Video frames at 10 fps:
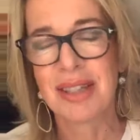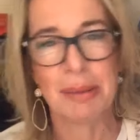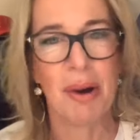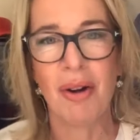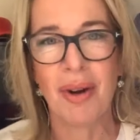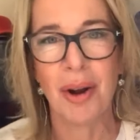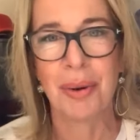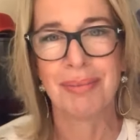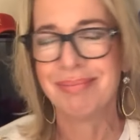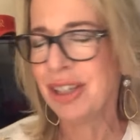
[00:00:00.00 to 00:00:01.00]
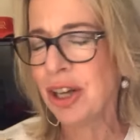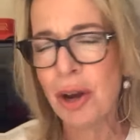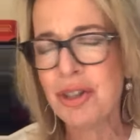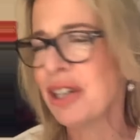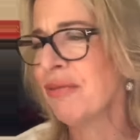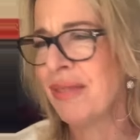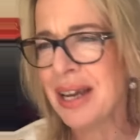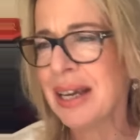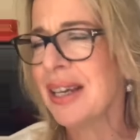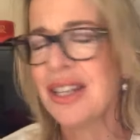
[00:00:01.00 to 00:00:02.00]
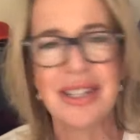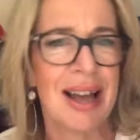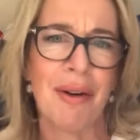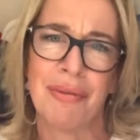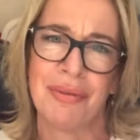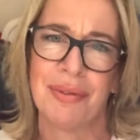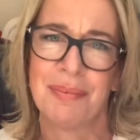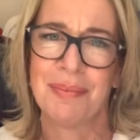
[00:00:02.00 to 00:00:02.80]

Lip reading: tomorrow, you know, just finger yourself,